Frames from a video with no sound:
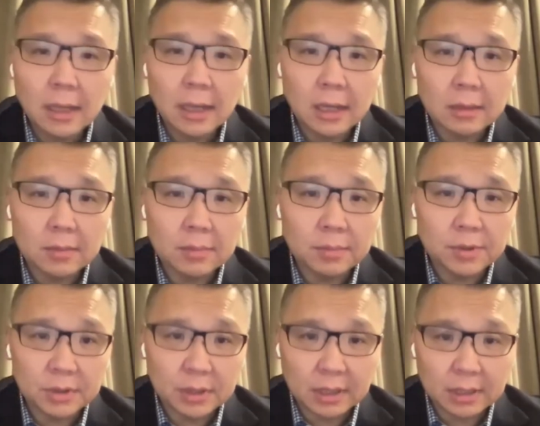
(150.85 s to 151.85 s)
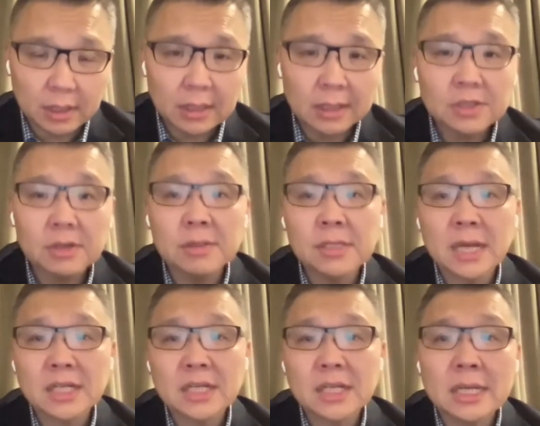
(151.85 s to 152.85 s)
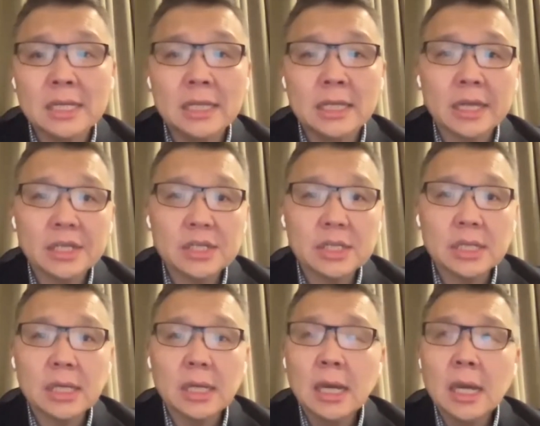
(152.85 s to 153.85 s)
and pyrrhotite in it. So it actually indicates the